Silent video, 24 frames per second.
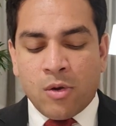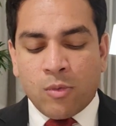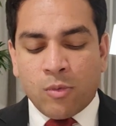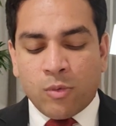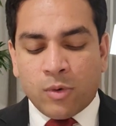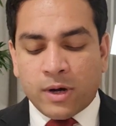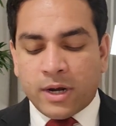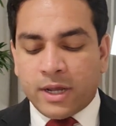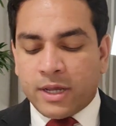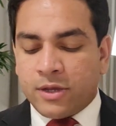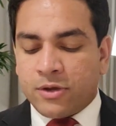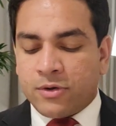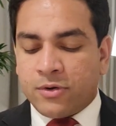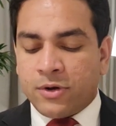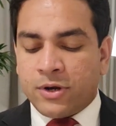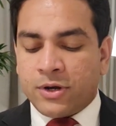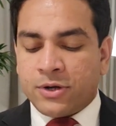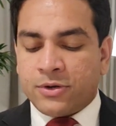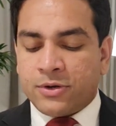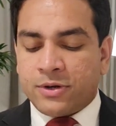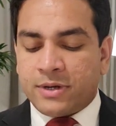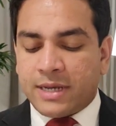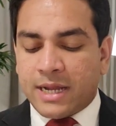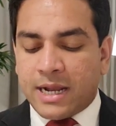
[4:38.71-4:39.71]
What are you
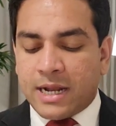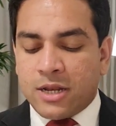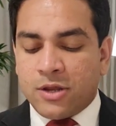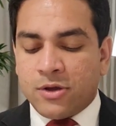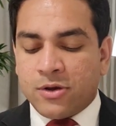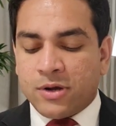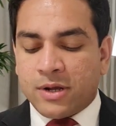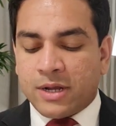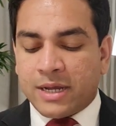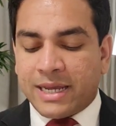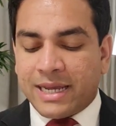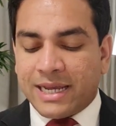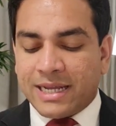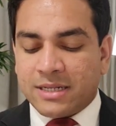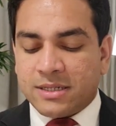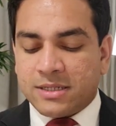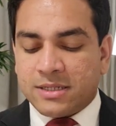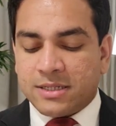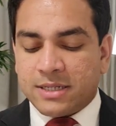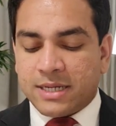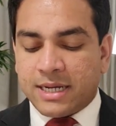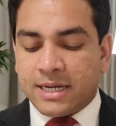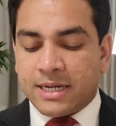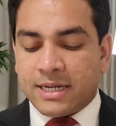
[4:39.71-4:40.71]
going to tell your
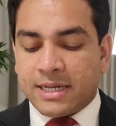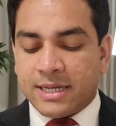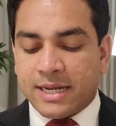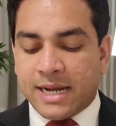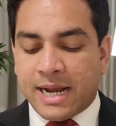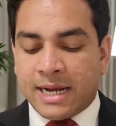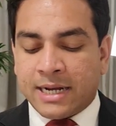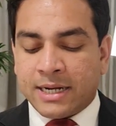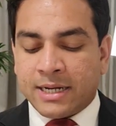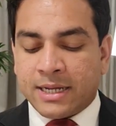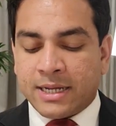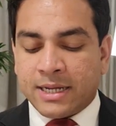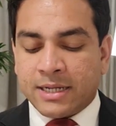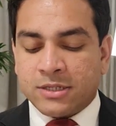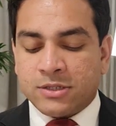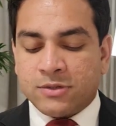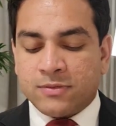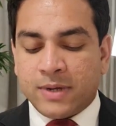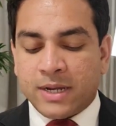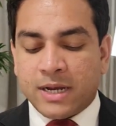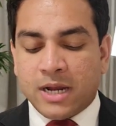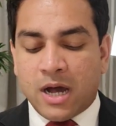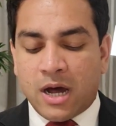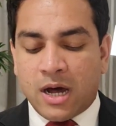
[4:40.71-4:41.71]
kids and grandkids
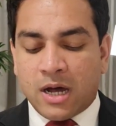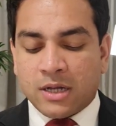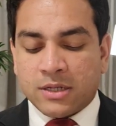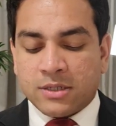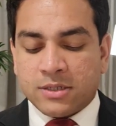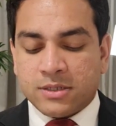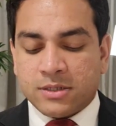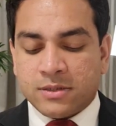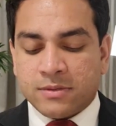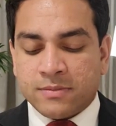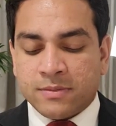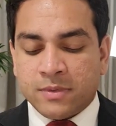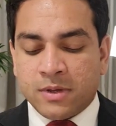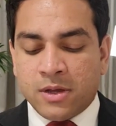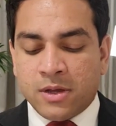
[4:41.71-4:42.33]
when asked?